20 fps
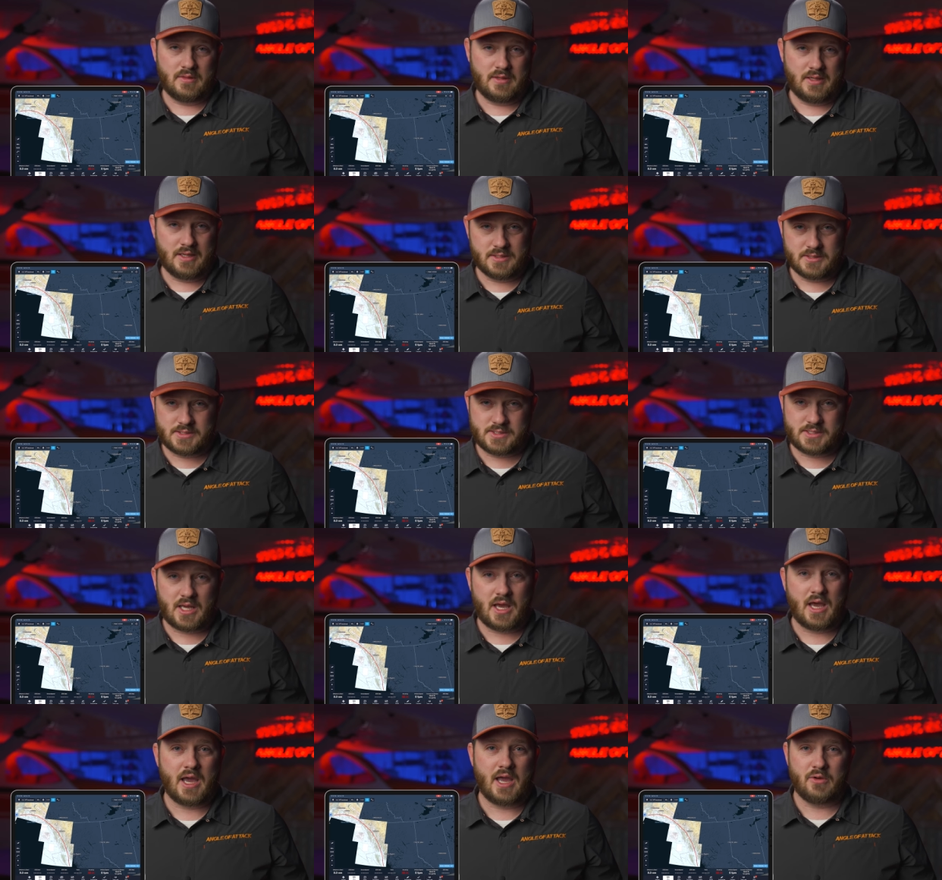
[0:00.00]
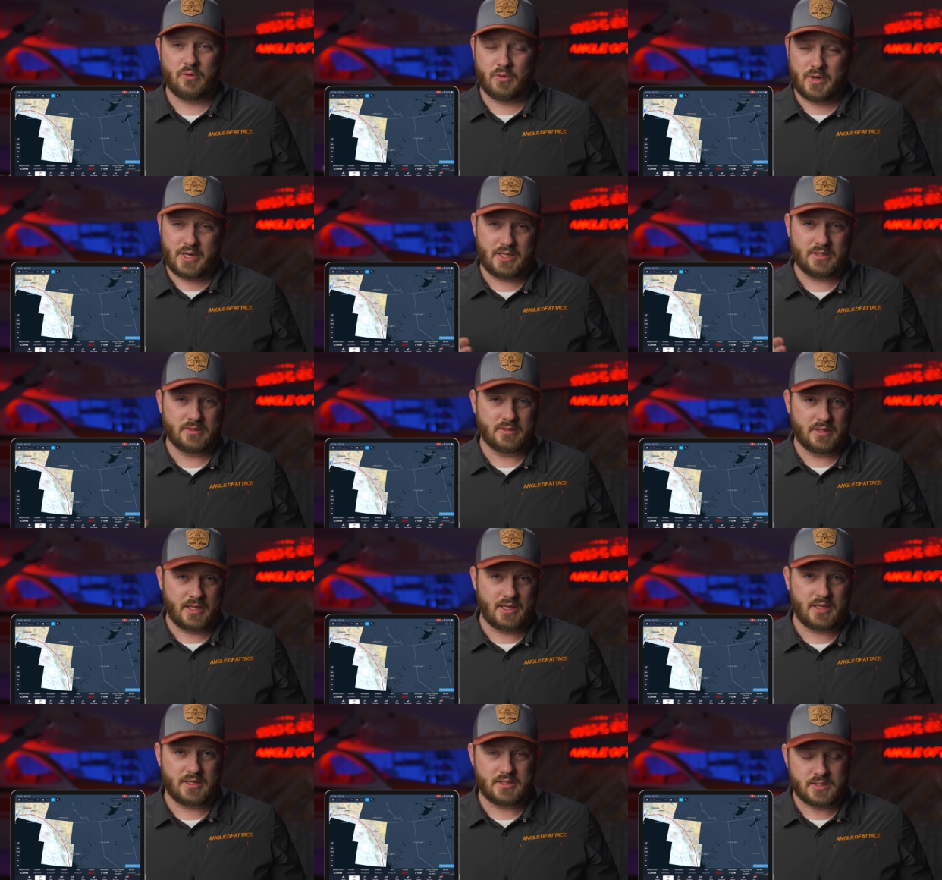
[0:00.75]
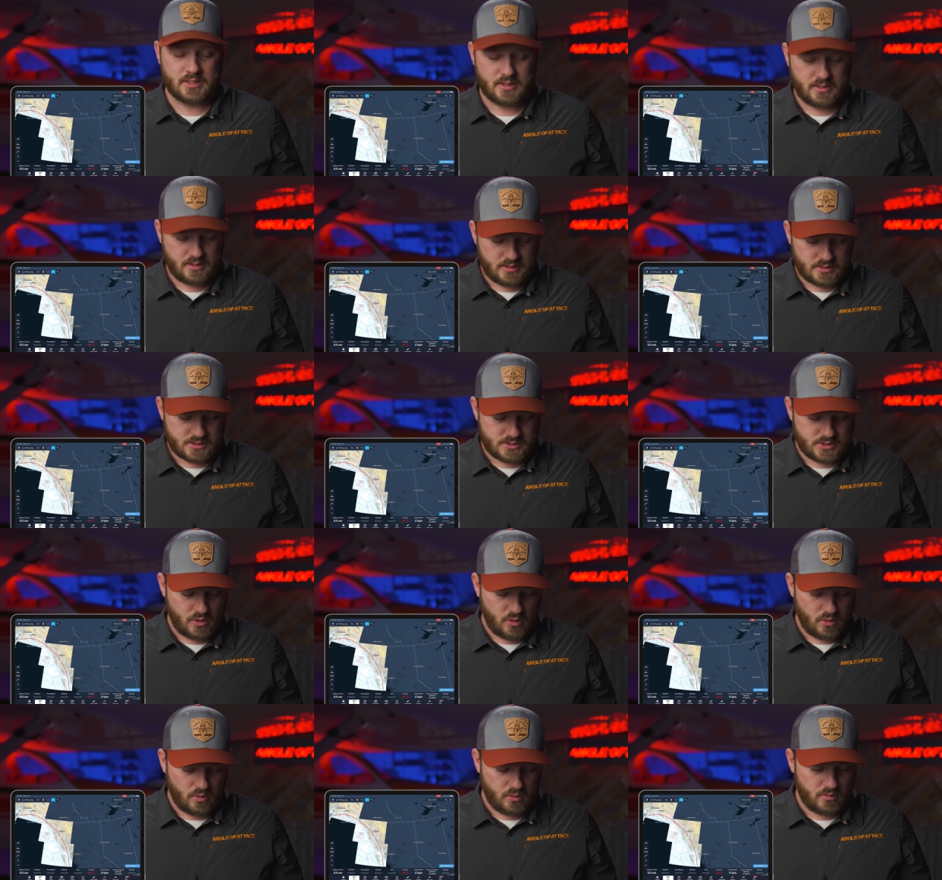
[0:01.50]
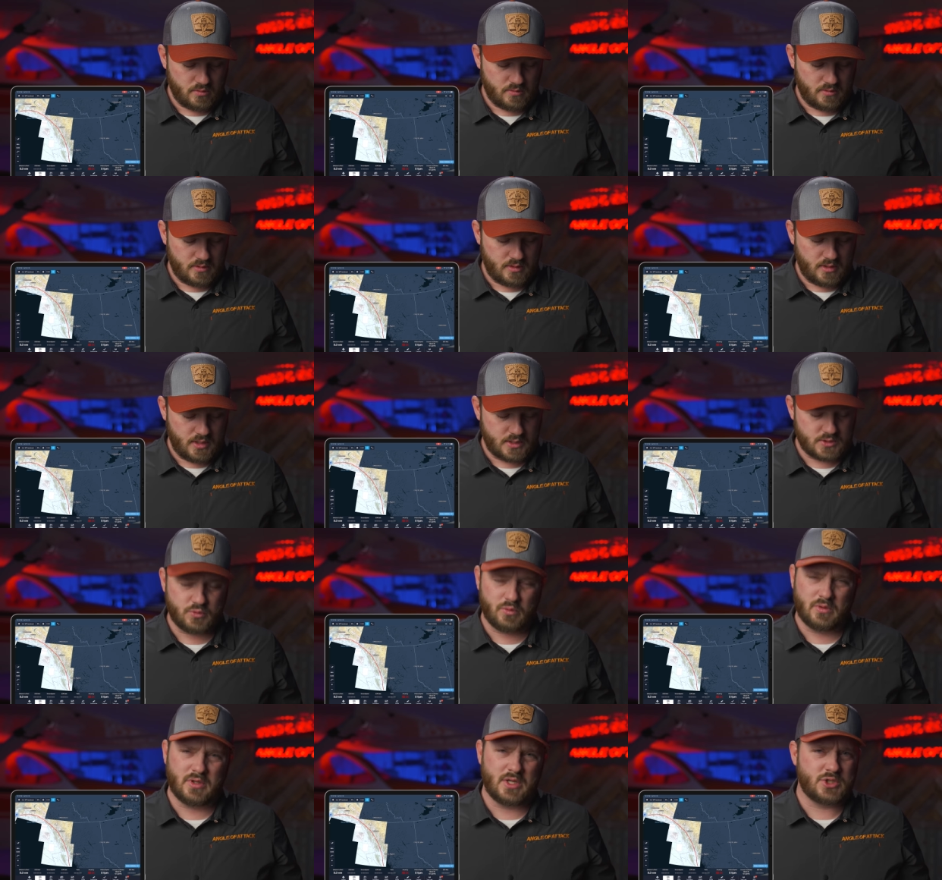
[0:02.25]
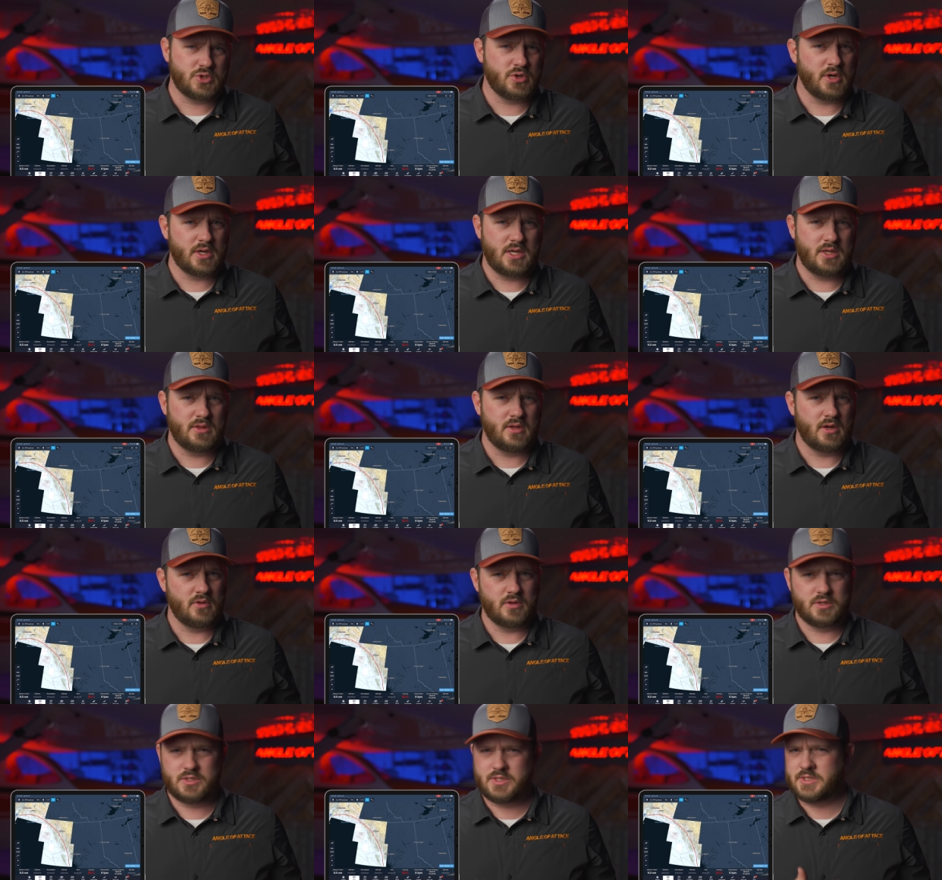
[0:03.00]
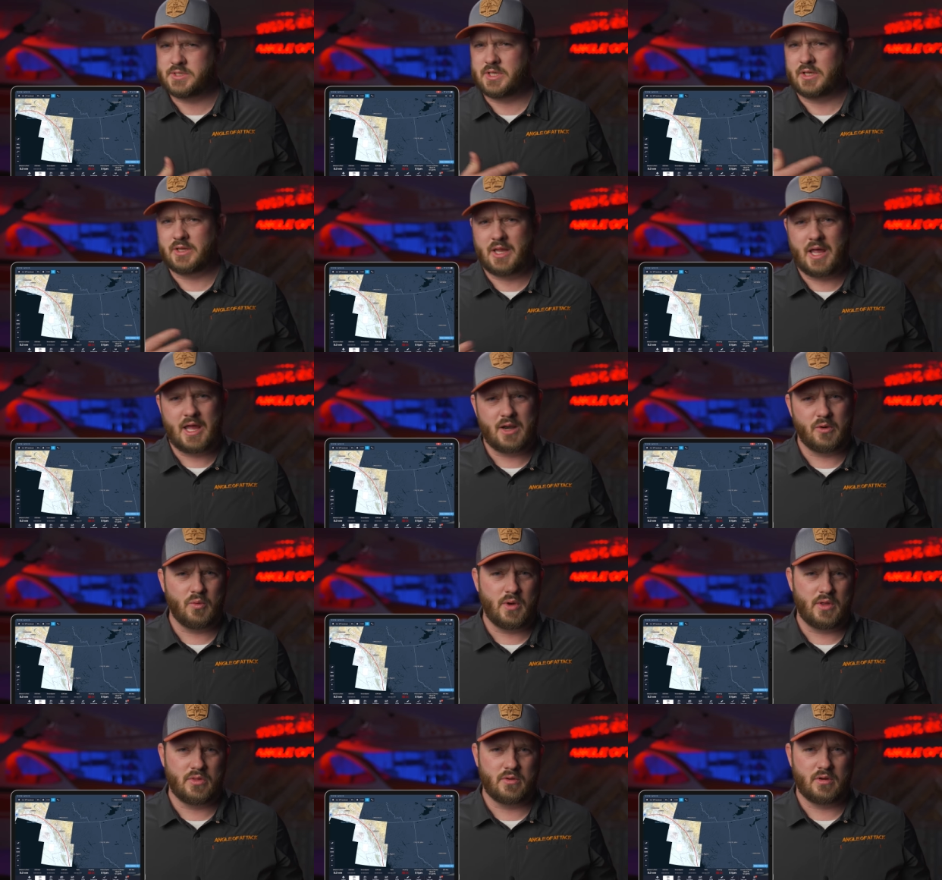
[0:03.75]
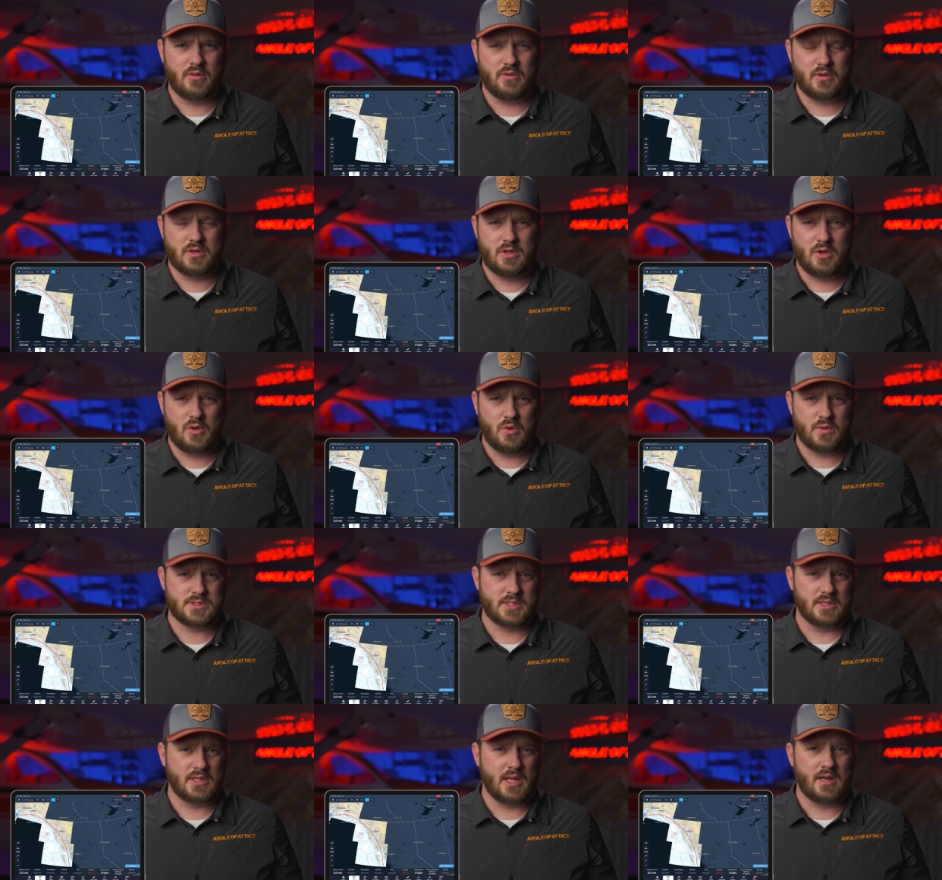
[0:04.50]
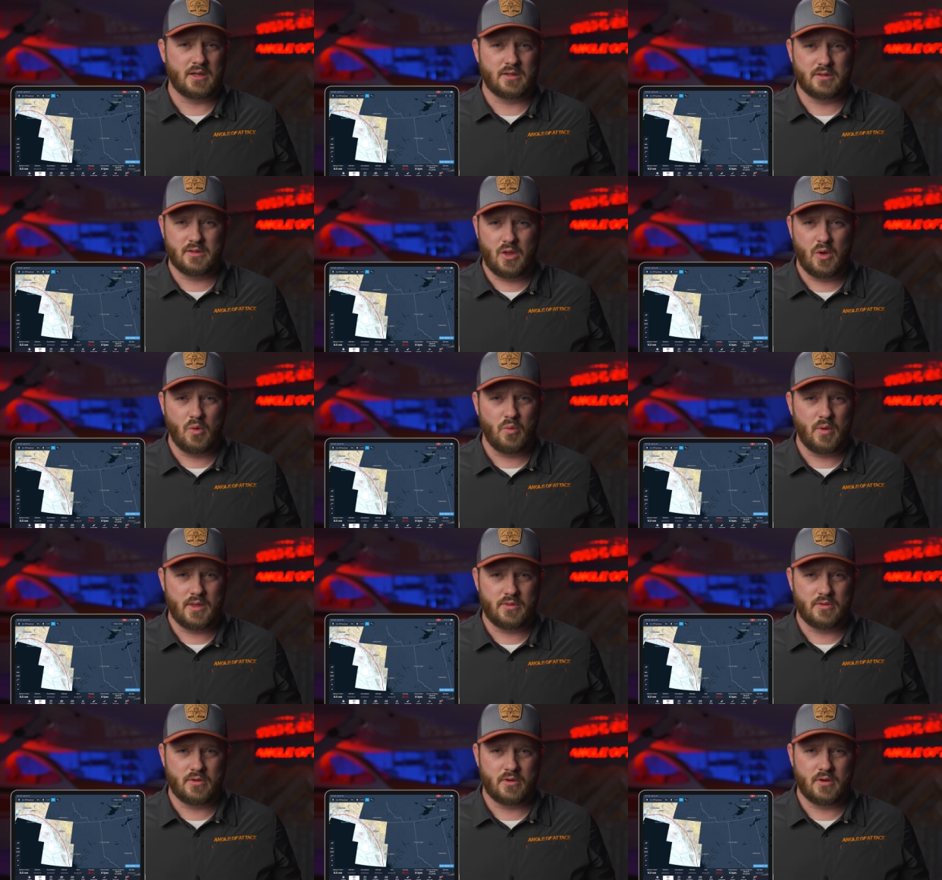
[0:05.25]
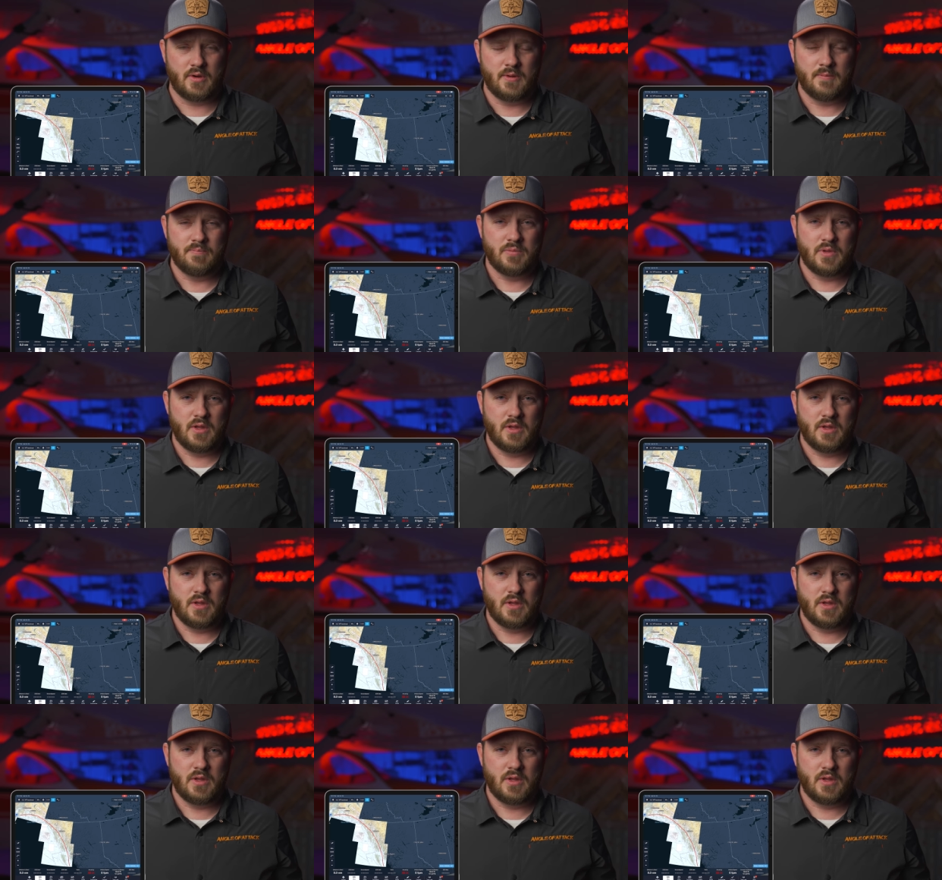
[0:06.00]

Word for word: inside or inland. So it's really tricky there. There's just a lot of weather on the coast, a lot of low weather.